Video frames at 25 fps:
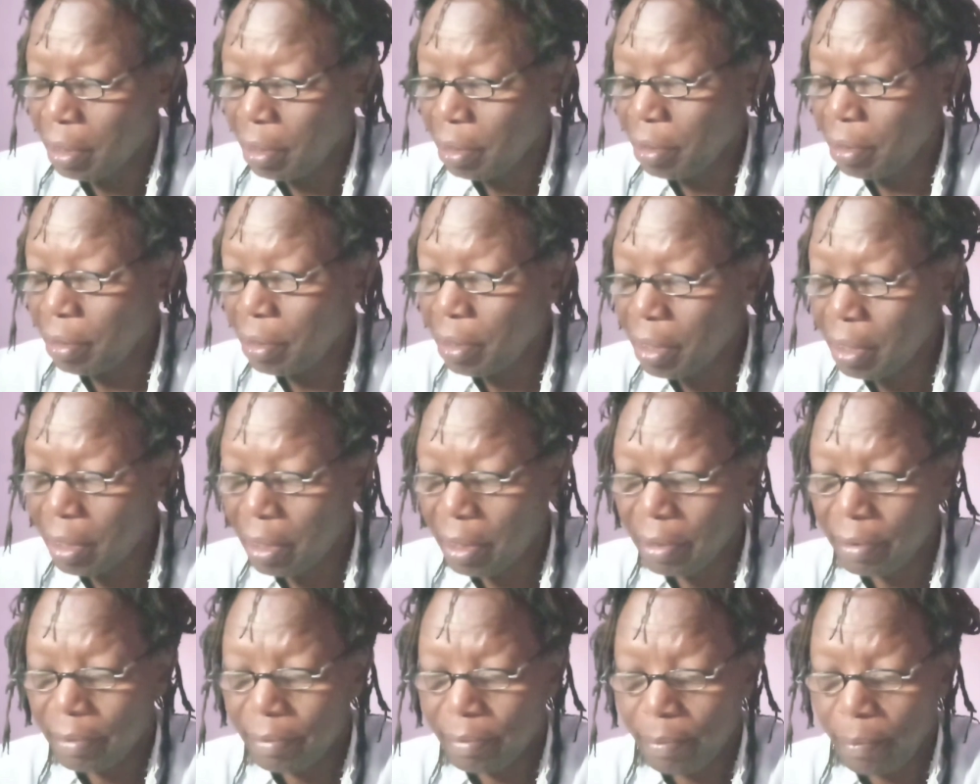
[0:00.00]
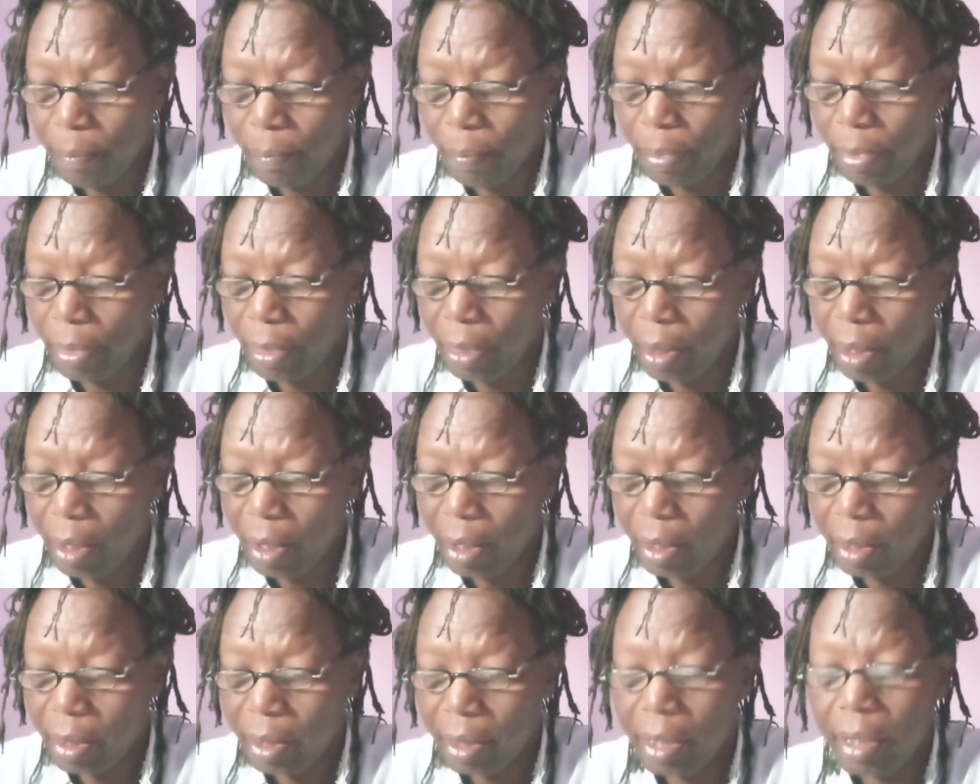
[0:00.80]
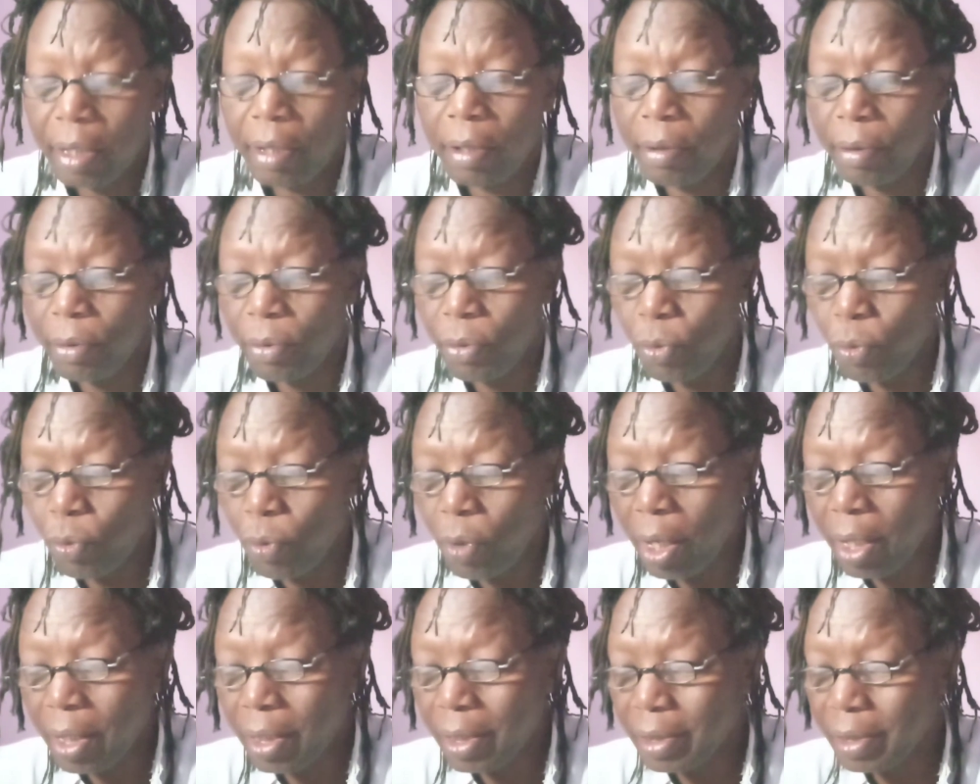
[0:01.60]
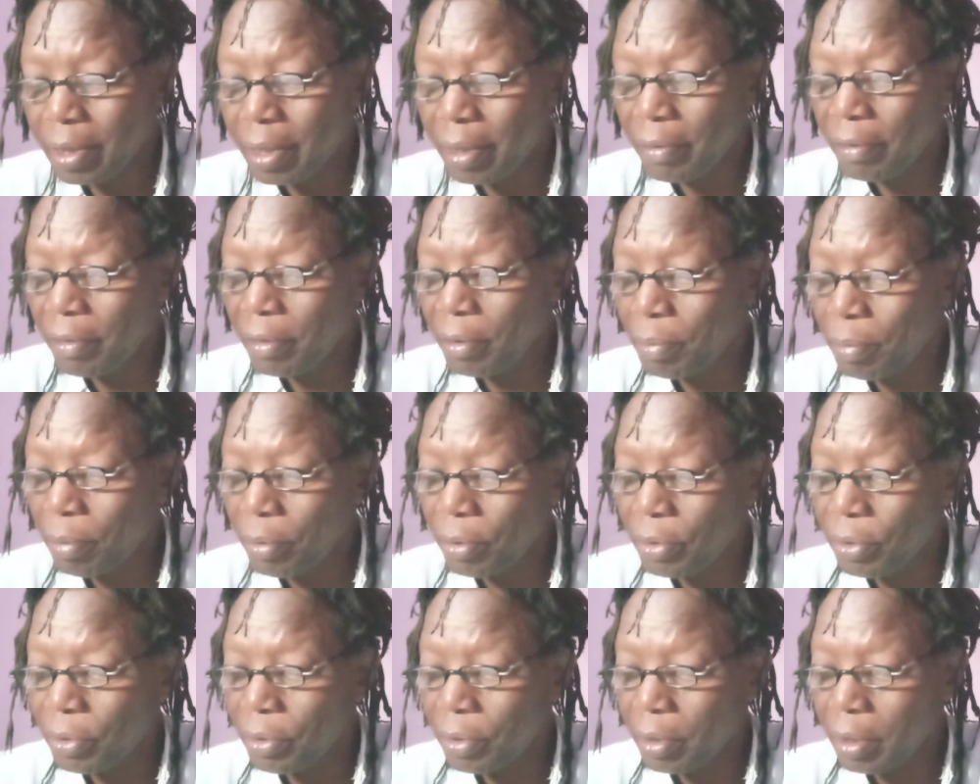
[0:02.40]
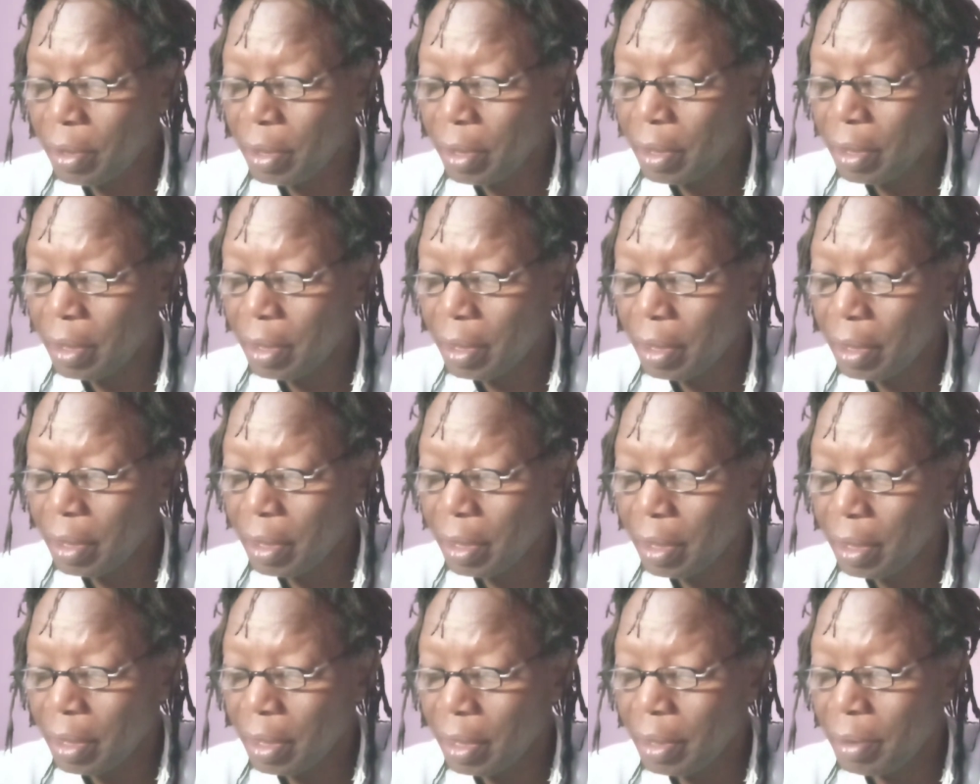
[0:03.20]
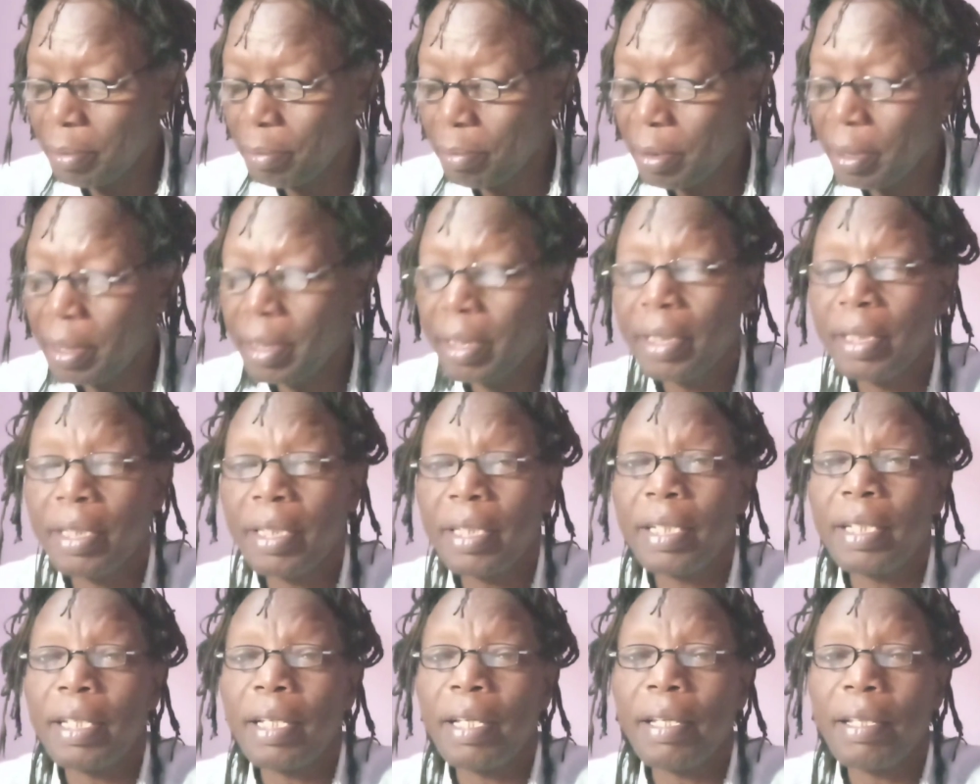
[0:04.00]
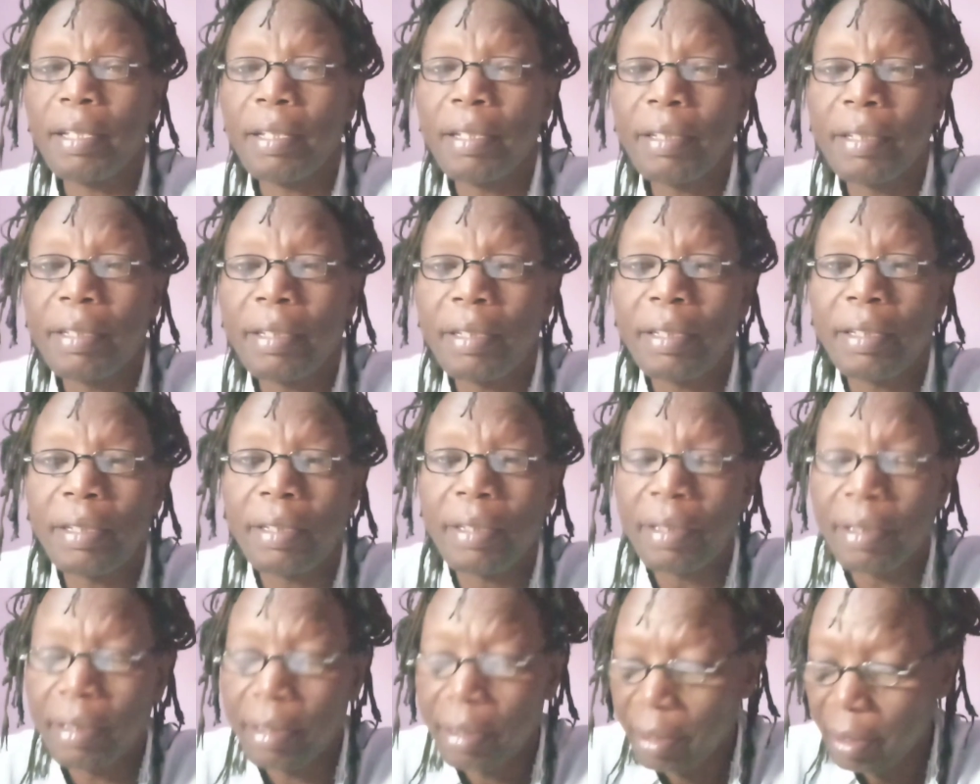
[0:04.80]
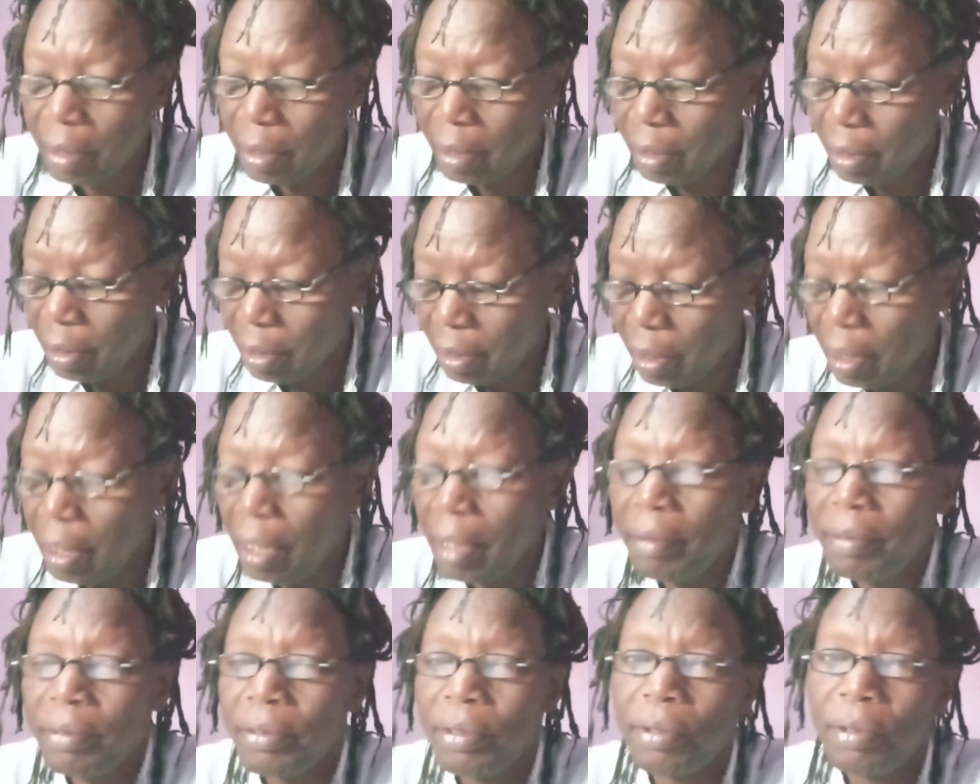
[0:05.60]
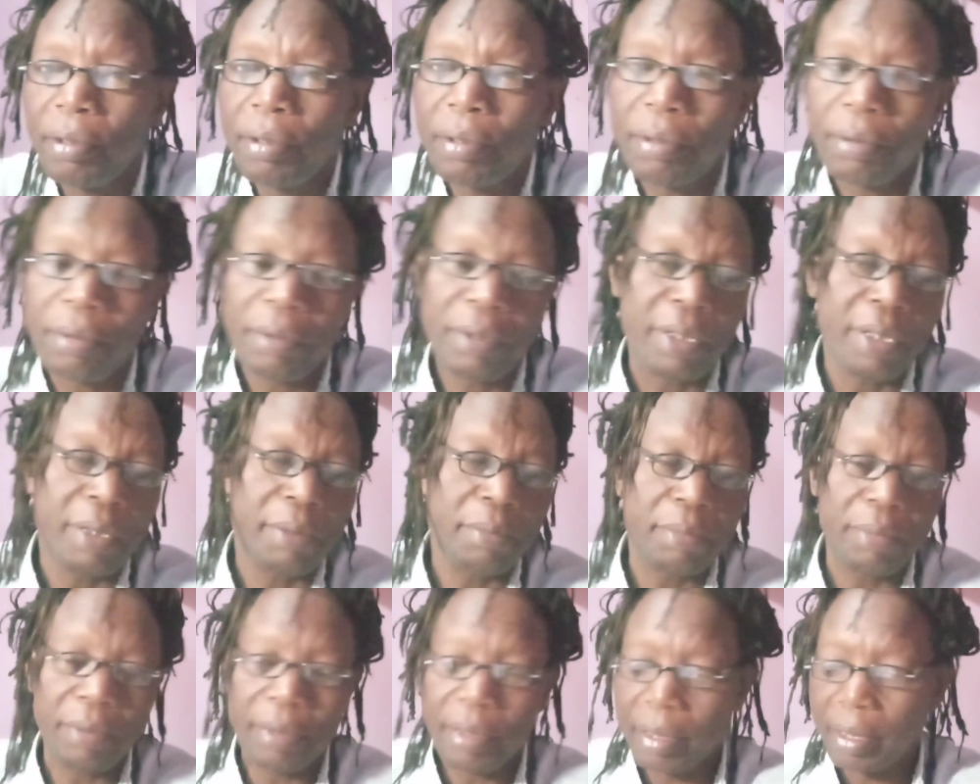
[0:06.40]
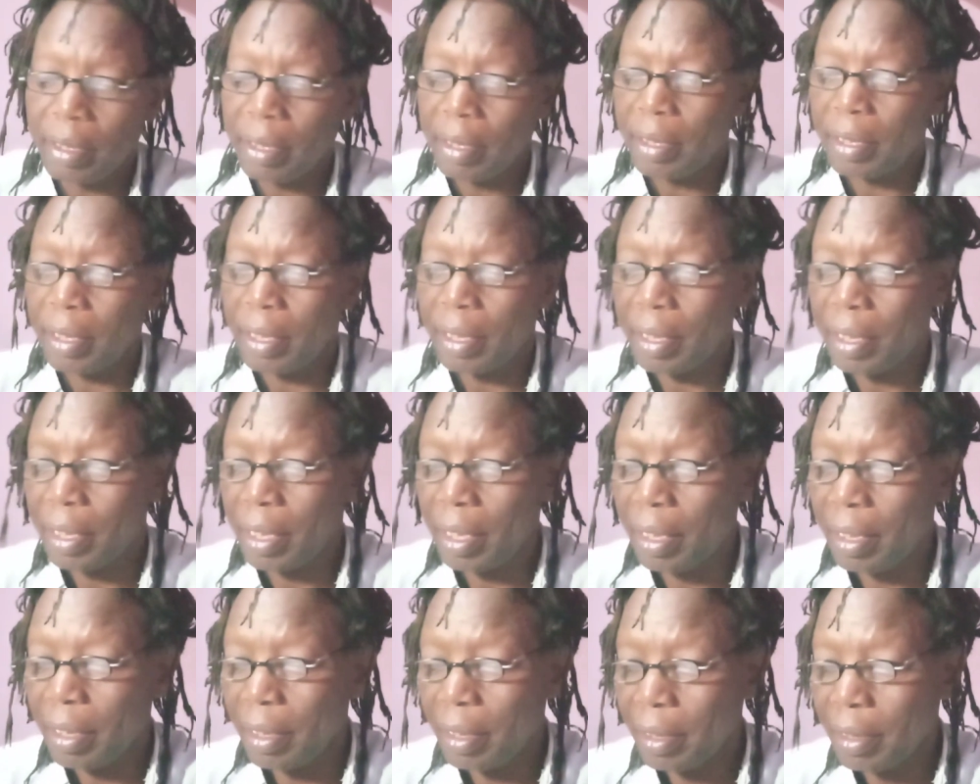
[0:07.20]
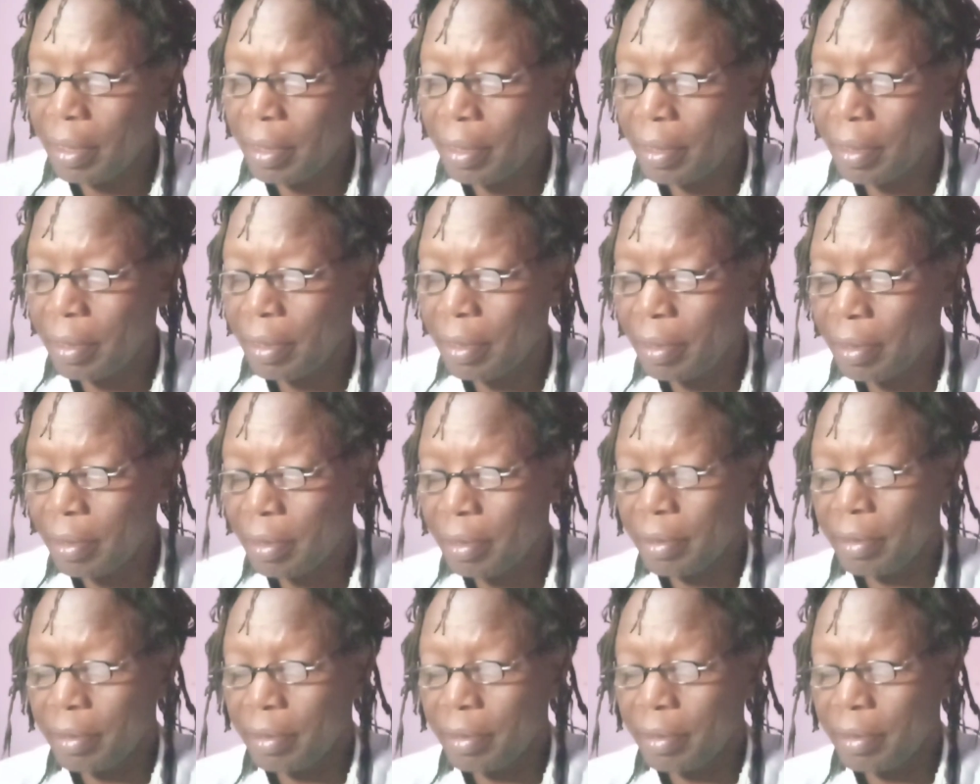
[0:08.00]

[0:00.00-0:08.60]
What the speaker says: Okay, now why is W boson in beta decay? I've told you what a beta decay is,